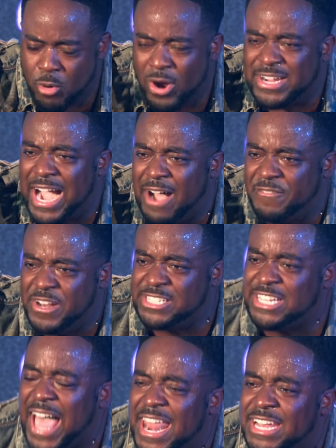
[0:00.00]
More
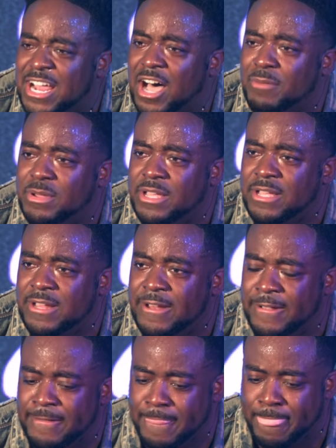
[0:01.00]
confidence, light it up.
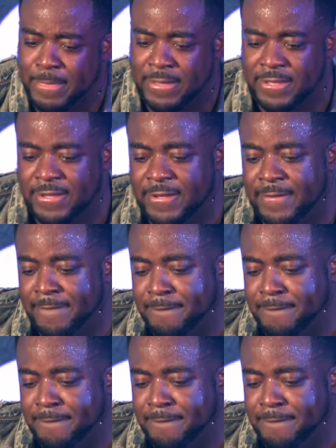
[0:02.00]
Light it up.